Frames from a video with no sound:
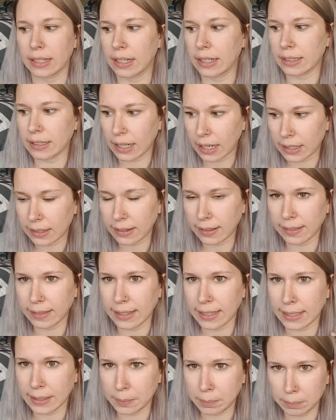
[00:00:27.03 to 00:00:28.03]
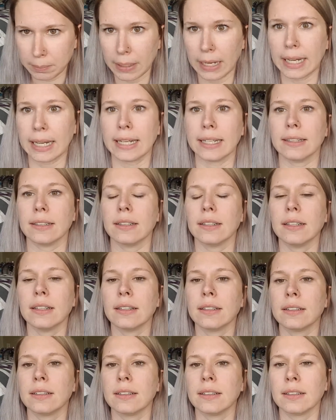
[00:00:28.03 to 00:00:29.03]
I got the main
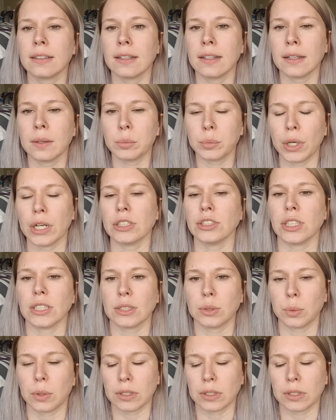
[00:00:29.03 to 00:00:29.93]
projects